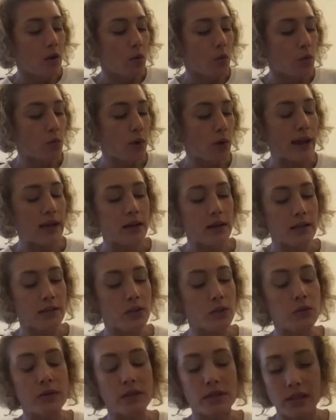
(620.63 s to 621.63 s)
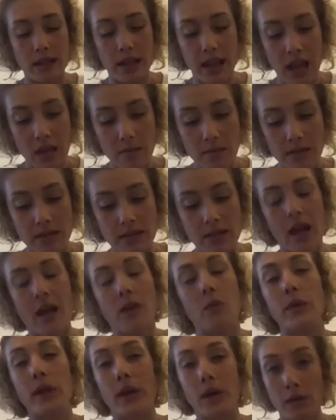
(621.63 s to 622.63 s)
Right as soon as the game is
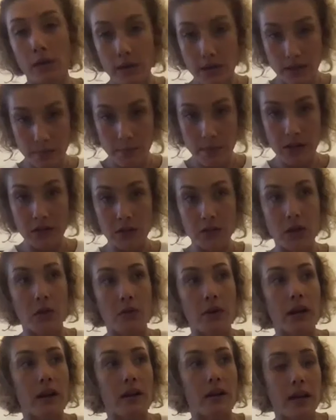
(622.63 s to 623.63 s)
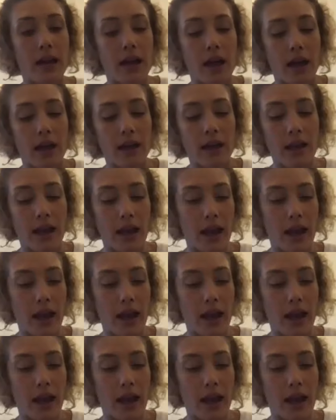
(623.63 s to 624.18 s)
done, we go to this mix zone area,